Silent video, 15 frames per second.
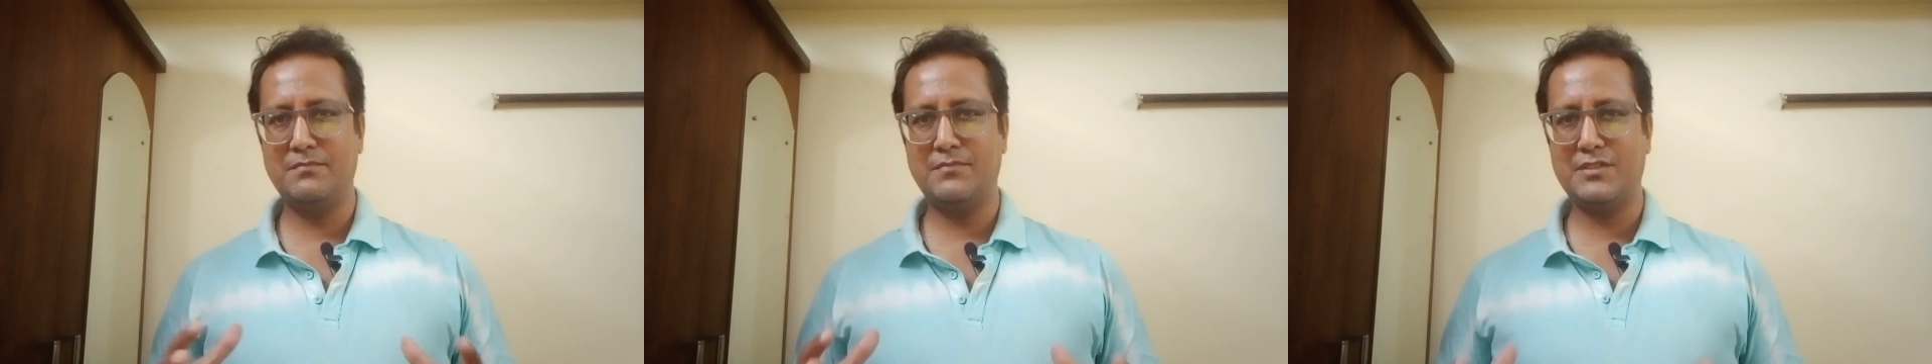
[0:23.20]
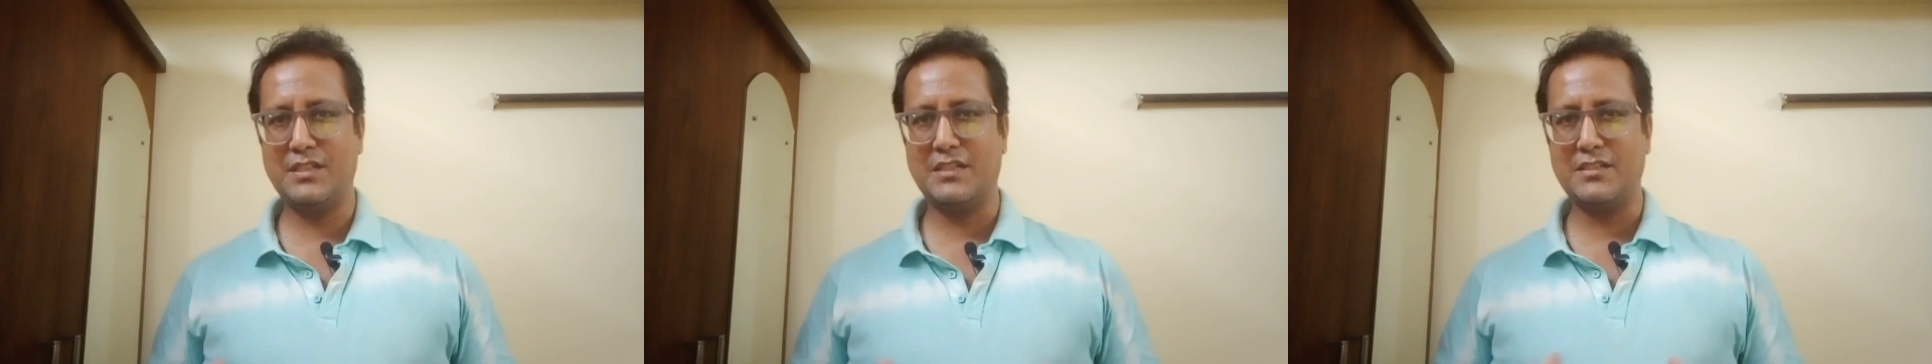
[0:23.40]

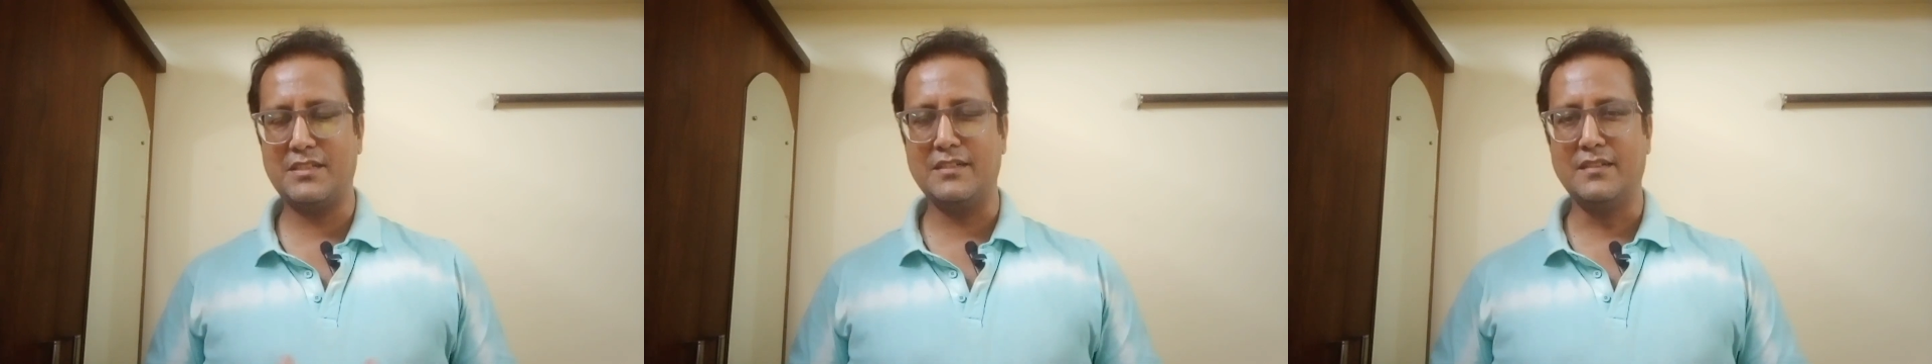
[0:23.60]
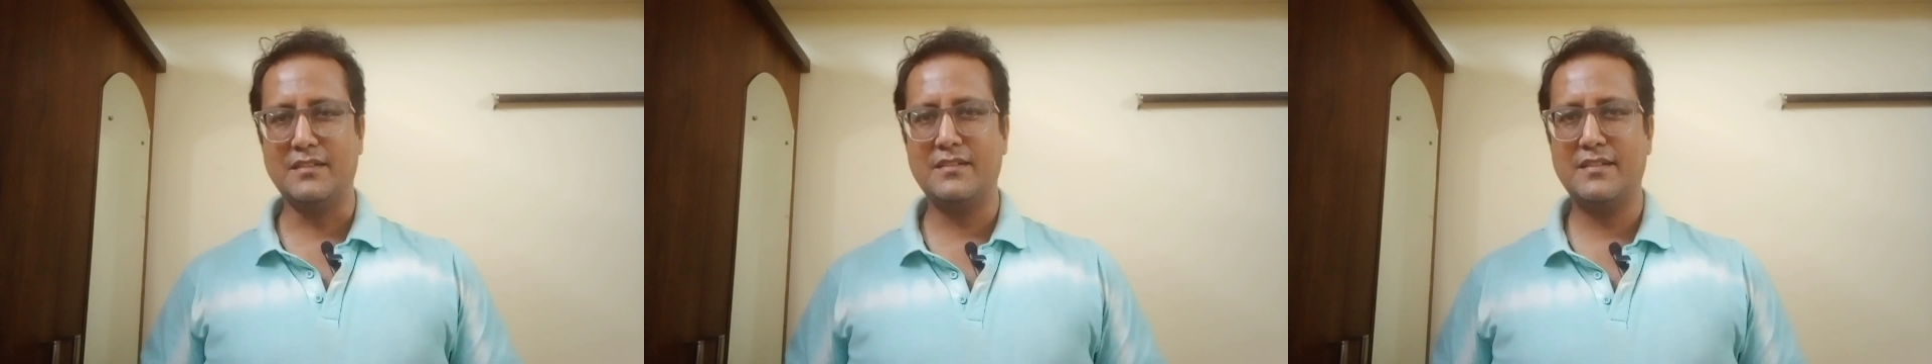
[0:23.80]

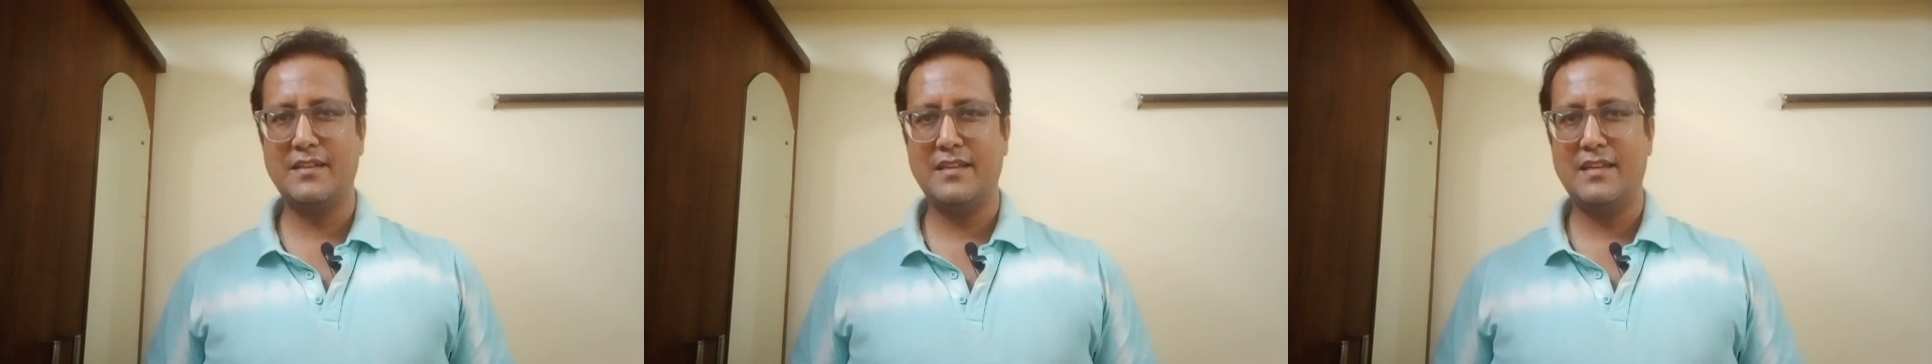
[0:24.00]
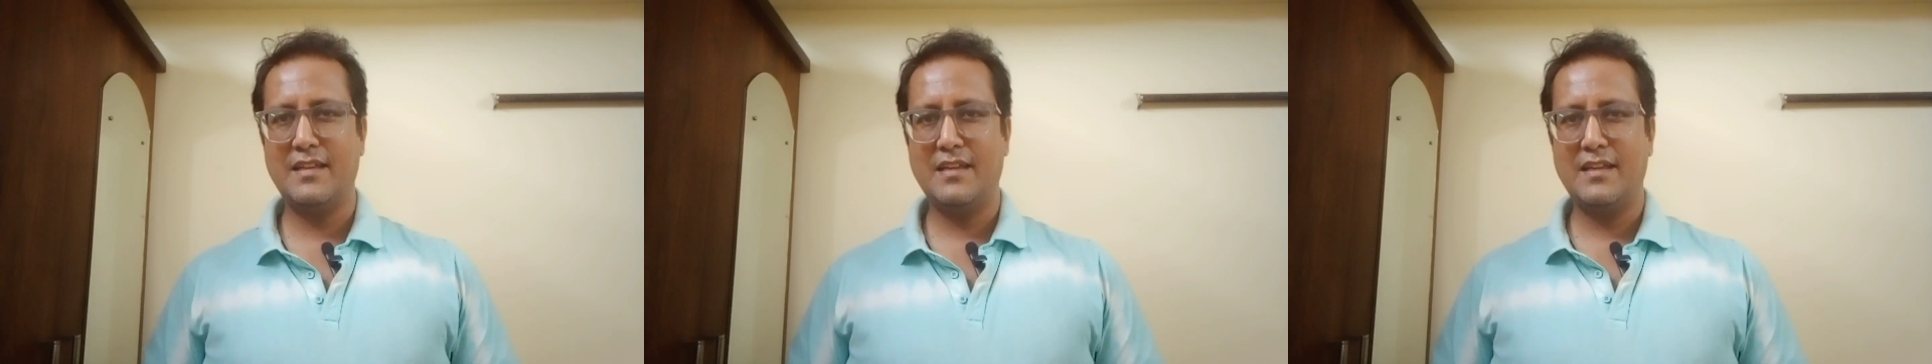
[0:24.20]
section,
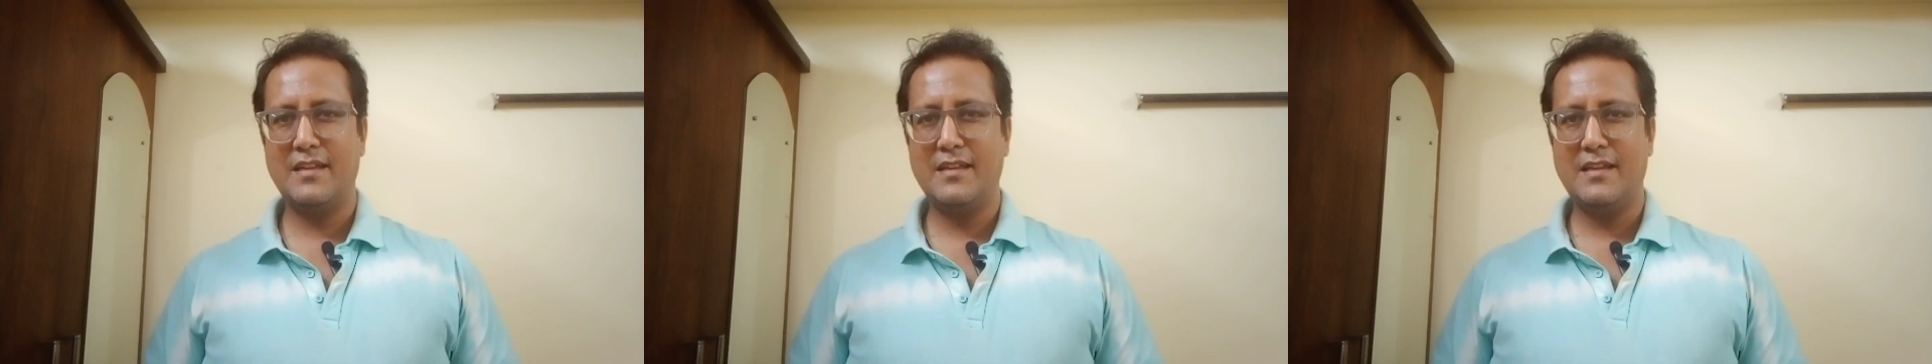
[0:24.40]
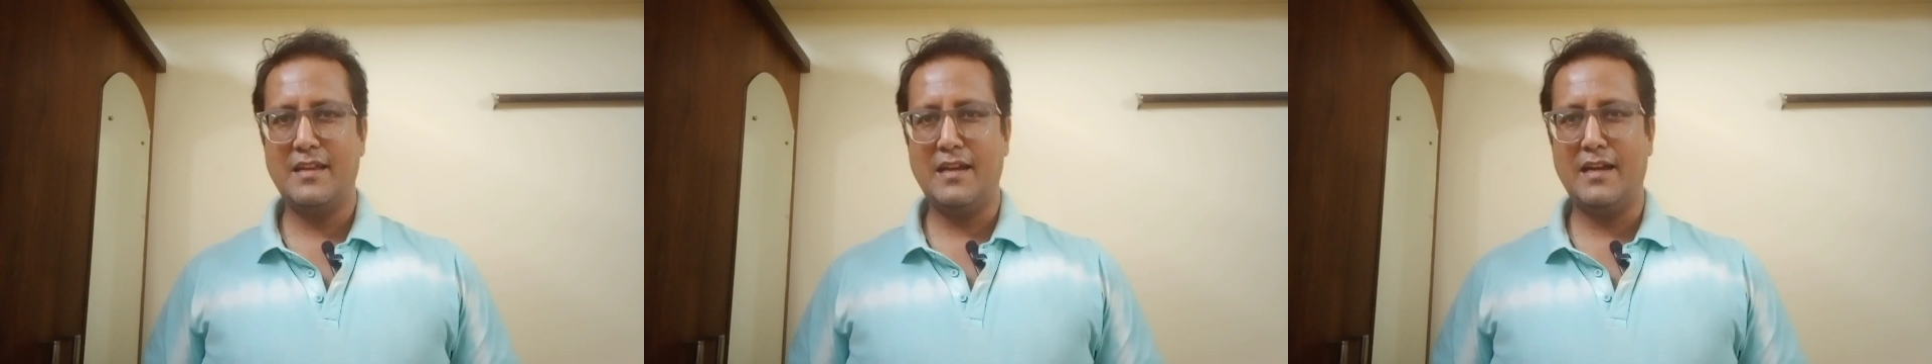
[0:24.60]

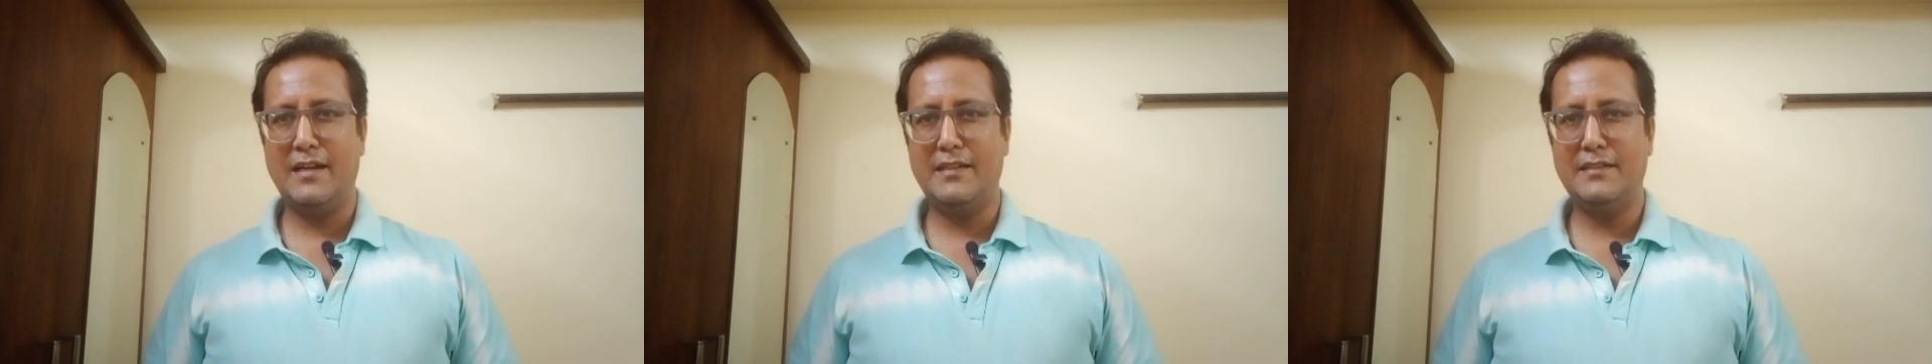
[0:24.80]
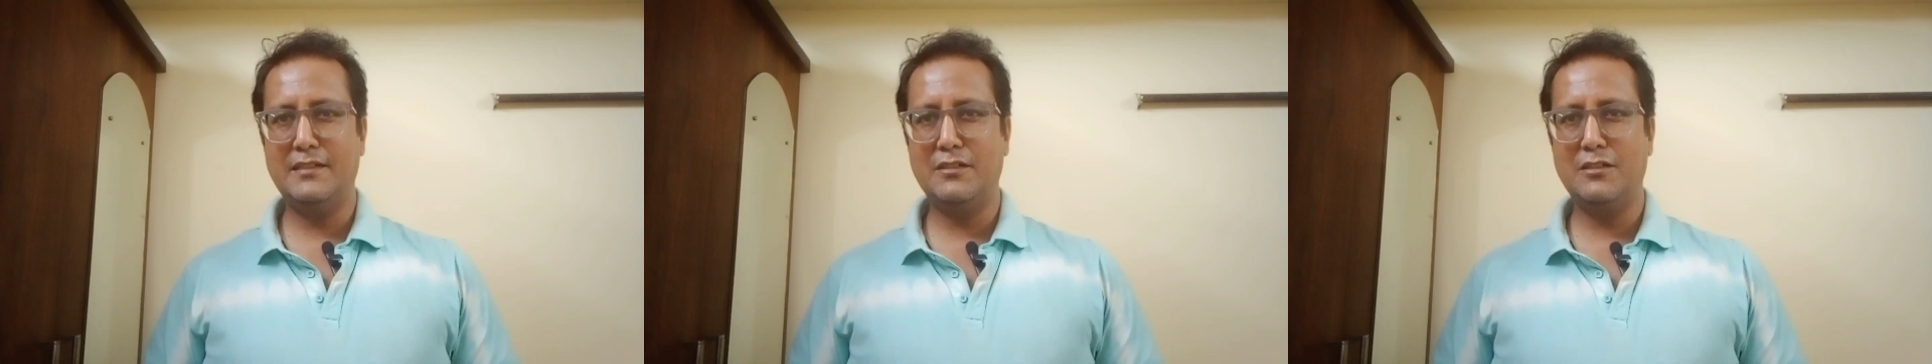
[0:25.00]

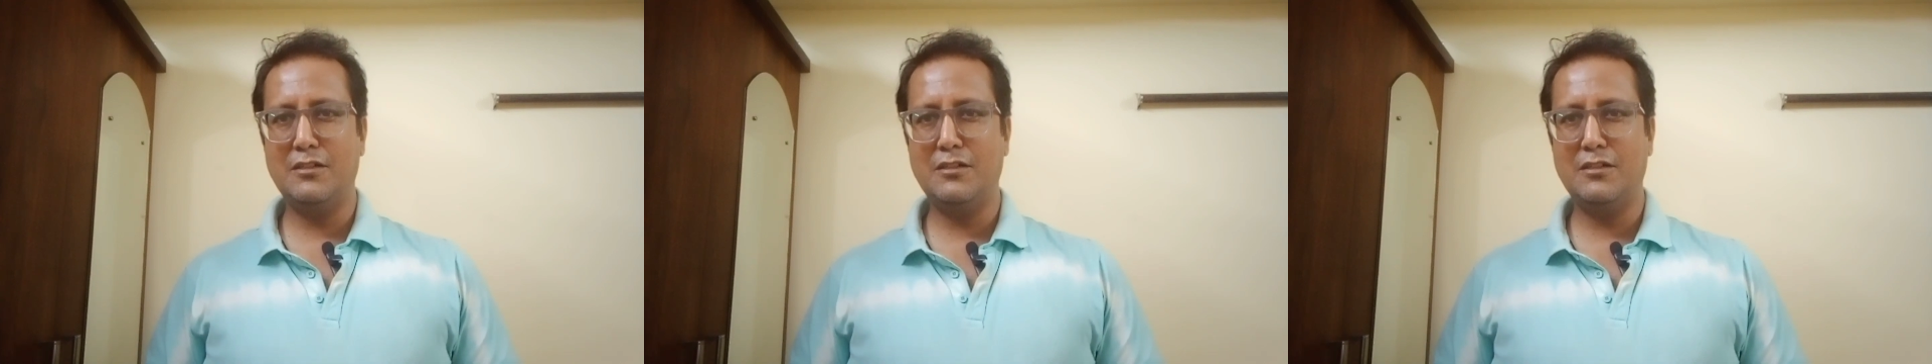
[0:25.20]
and